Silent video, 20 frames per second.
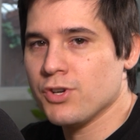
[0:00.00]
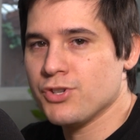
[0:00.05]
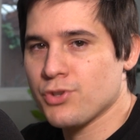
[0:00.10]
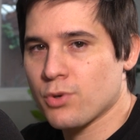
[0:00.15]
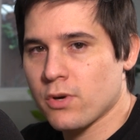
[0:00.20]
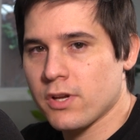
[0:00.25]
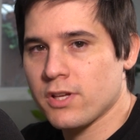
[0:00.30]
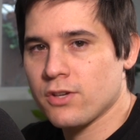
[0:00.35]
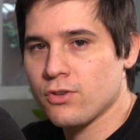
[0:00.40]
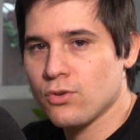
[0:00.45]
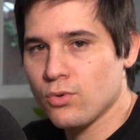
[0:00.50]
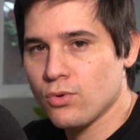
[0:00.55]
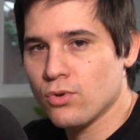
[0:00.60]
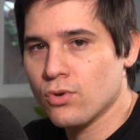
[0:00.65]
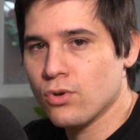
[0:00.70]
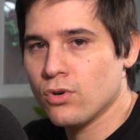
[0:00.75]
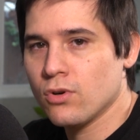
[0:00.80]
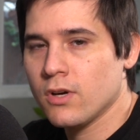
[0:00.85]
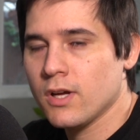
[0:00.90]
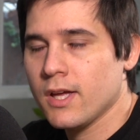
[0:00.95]
joining
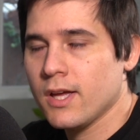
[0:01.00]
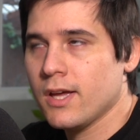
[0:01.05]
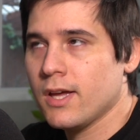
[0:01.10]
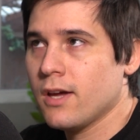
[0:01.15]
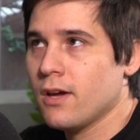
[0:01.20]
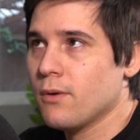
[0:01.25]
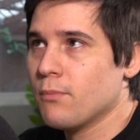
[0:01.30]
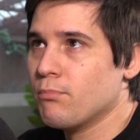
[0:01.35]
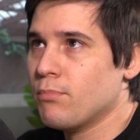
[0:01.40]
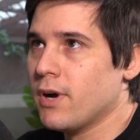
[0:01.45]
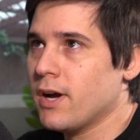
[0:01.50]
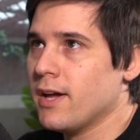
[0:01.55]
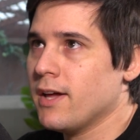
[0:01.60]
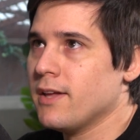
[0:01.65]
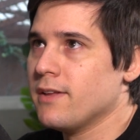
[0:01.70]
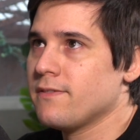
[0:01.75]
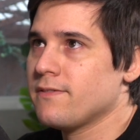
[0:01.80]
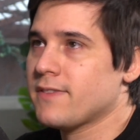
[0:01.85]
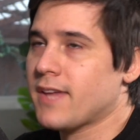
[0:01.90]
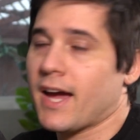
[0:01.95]
Google,
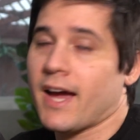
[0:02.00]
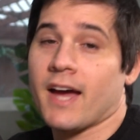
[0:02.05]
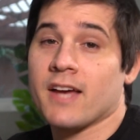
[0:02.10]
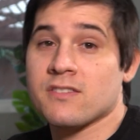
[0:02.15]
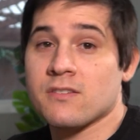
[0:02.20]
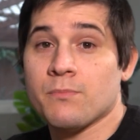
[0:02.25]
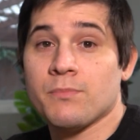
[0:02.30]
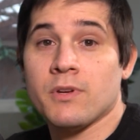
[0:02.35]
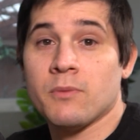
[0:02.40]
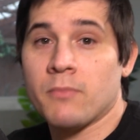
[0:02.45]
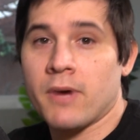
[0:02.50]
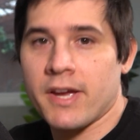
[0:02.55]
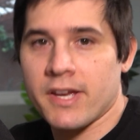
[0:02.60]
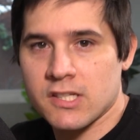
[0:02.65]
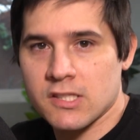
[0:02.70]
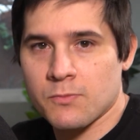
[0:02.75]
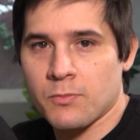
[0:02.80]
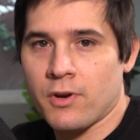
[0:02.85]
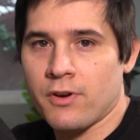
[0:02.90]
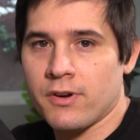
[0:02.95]
but that hasn't been my
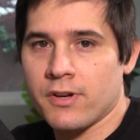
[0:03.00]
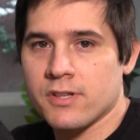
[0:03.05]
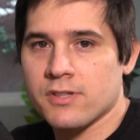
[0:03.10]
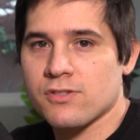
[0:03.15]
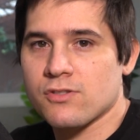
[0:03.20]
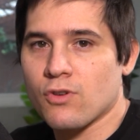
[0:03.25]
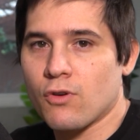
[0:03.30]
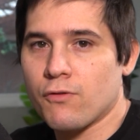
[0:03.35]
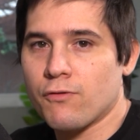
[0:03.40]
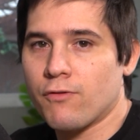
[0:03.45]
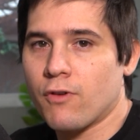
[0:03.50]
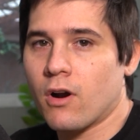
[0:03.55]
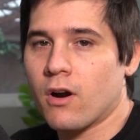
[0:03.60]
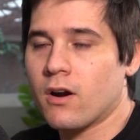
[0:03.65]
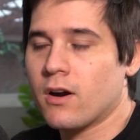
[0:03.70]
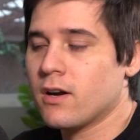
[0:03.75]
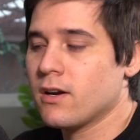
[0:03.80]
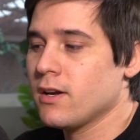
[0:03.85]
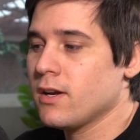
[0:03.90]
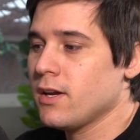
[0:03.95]
experience so
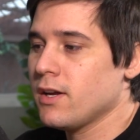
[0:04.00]
far.